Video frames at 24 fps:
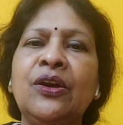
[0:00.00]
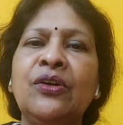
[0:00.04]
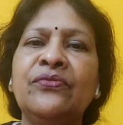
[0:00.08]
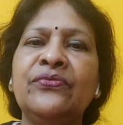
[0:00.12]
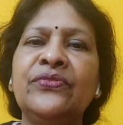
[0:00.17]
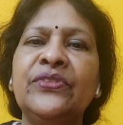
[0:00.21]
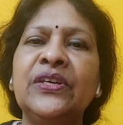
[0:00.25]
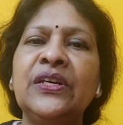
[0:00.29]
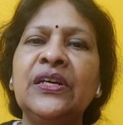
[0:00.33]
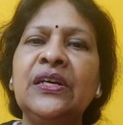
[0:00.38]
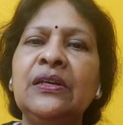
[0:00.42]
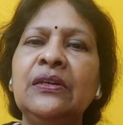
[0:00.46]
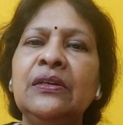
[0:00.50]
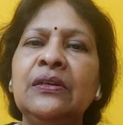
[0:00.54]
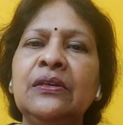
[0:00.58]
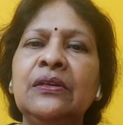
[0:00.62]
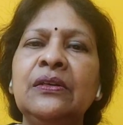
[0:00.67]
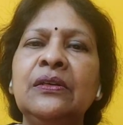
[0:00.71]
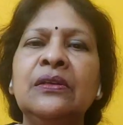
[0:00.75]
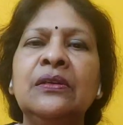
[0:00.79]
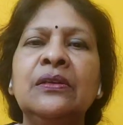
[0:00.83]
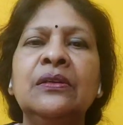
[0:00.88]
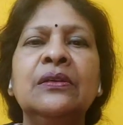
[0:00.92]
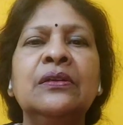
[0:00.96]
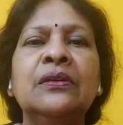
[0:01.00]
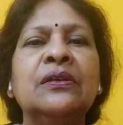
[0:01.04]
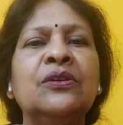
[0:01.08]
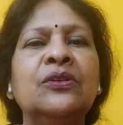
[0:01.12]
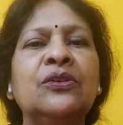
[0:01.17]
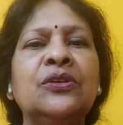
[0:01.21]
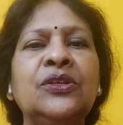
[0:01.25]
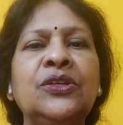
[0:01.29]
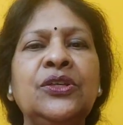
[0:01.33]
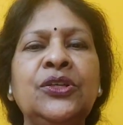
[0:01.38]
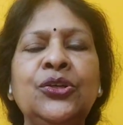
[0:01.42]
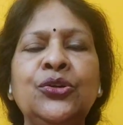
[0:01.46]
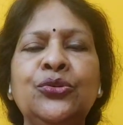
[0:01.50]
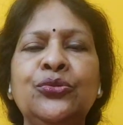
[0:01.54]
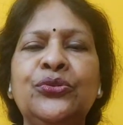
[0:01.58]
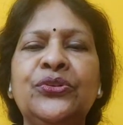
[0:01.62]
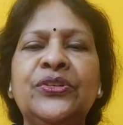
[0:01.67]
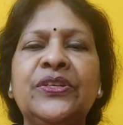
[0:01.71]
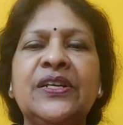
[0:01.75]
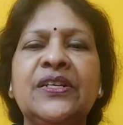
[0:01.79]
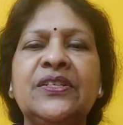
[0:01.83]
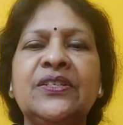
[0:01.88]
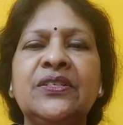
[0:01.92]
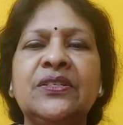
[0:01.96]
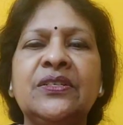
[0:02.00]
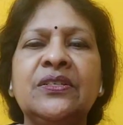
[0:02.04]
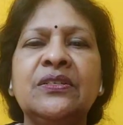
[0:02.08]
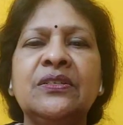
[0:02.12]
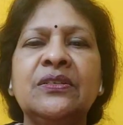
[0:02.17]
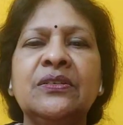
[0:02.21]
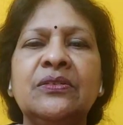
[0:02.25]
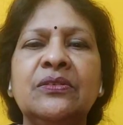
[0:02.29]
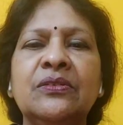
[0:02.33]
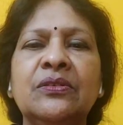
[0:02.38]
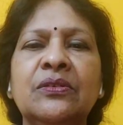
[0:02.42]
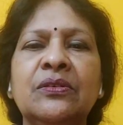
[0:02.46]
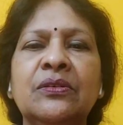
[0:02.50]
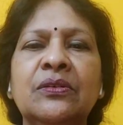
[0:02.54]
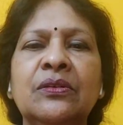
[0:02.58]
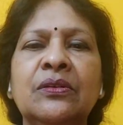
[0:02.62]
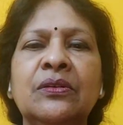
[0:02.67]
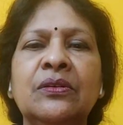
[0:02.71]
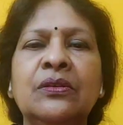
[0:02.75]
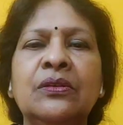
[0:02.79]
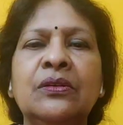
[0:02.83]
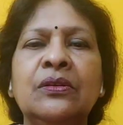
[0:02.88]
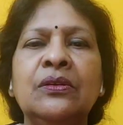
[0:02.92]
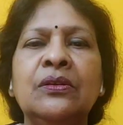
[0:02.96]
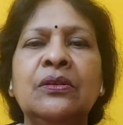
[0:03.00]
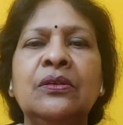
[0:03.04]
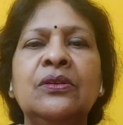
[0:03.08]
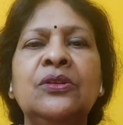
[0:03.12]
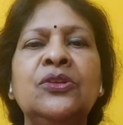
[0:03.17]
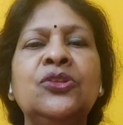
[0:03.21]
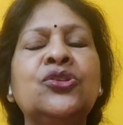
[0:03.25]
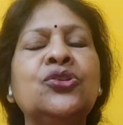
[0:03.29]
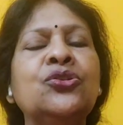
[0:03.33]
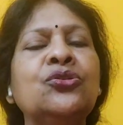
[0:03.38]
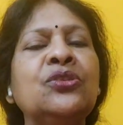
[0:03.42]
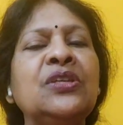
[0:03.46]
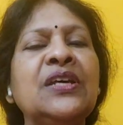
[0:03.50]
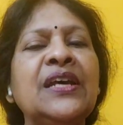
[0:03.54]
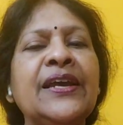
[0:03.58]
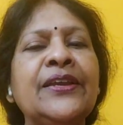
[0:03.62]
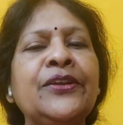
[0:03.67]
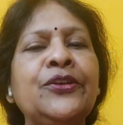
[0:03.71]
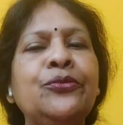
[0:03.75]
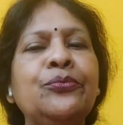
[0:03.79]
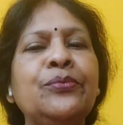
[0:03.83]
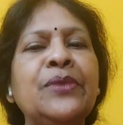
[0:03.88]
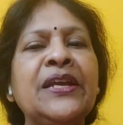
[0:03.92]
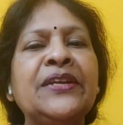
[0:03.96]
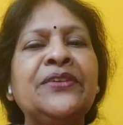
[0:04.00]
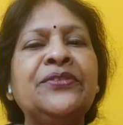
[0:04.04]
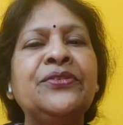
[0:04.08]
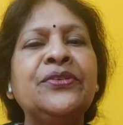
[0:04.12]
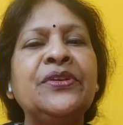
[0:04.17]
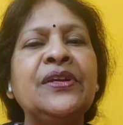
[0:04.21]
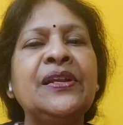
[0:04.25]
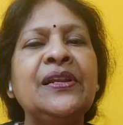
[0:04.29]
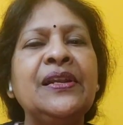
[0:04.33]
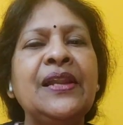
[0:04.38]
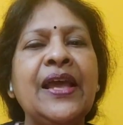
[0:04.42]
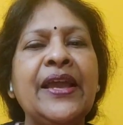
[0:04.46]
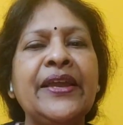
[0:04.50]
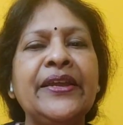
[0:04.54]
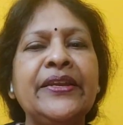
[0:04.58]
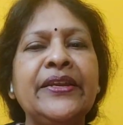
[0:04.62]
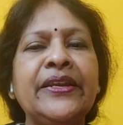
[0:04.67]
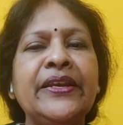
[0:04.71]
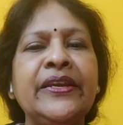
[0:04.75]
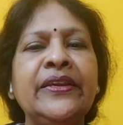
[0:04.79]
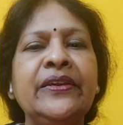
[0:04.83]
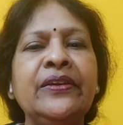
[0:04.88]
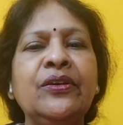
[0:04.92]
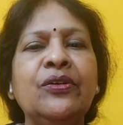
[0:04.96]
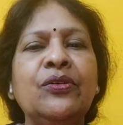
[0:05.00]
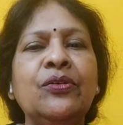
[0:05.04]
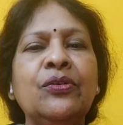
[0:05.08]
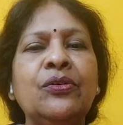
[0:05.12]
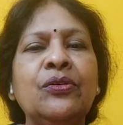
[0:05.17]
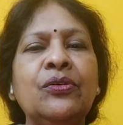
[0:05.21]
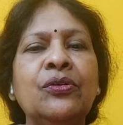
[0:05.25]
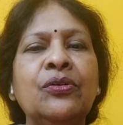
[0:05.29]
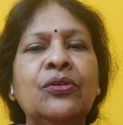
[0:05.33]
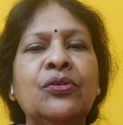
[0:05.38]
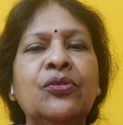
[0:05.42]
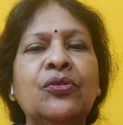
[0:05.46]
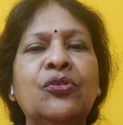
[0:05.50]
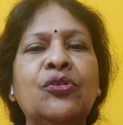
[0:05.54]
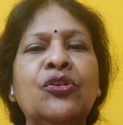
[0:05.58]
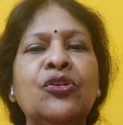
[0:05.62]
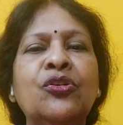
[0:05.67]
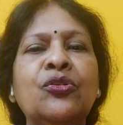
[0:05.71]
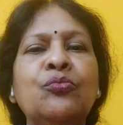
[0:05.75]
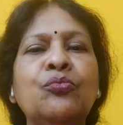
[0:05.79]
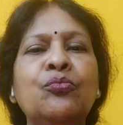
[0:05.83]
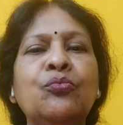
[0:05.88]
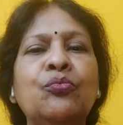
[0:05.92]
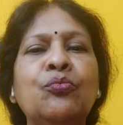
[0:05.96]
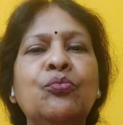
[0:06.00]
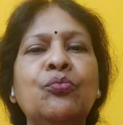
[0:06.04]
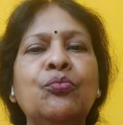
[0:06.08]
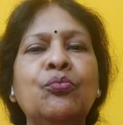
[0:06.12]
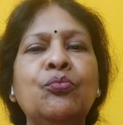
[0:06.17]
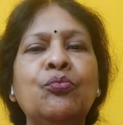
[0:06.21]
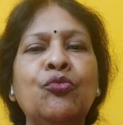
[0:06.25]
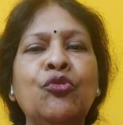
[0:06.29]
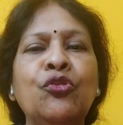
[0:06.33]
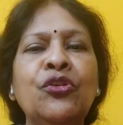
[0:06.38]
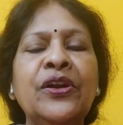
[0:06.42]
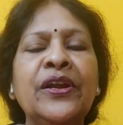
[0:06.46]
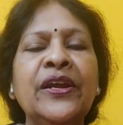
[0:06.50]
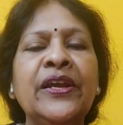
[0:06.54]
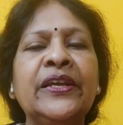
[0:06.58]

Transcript: of the uterus. So the endometrial lining, or more